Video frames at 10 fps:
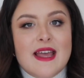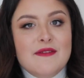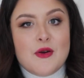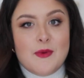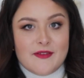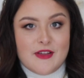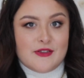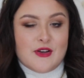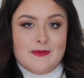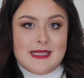they've got one of
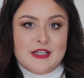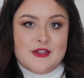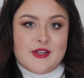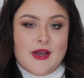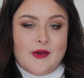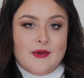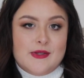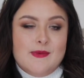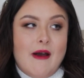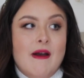those competitions going on
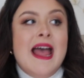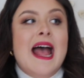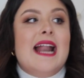as well.